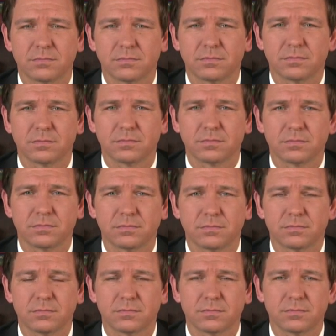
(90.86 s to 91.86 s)

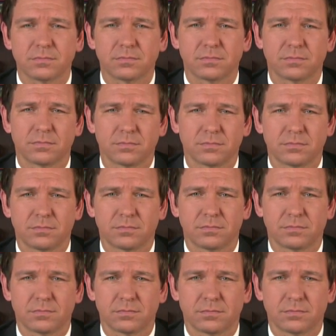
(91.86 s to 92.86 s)

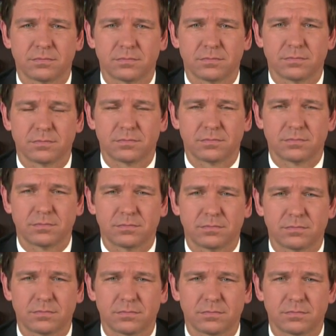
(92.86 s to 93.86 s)

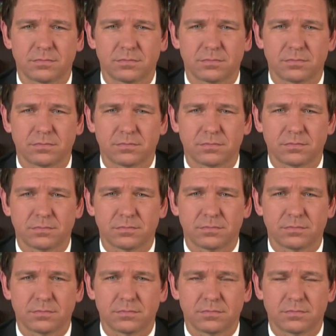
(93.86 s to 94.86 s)

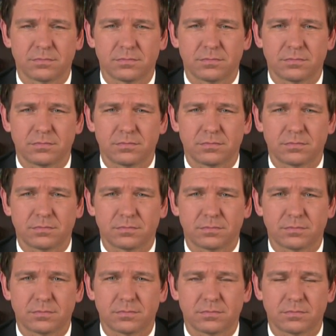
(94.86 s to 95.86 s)

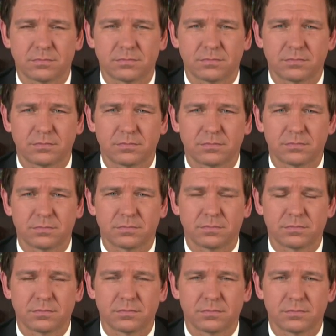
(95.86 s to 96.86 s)

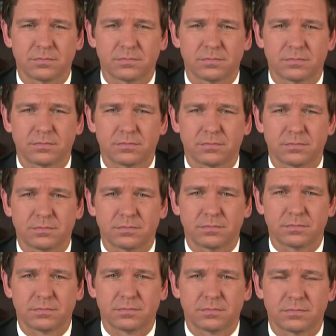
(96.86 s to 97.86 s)

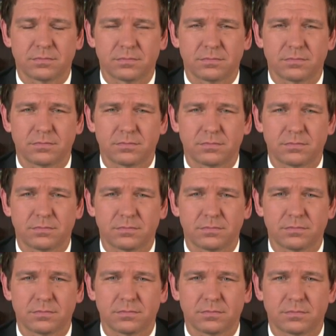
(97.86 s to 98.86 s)
This person isn't speaking.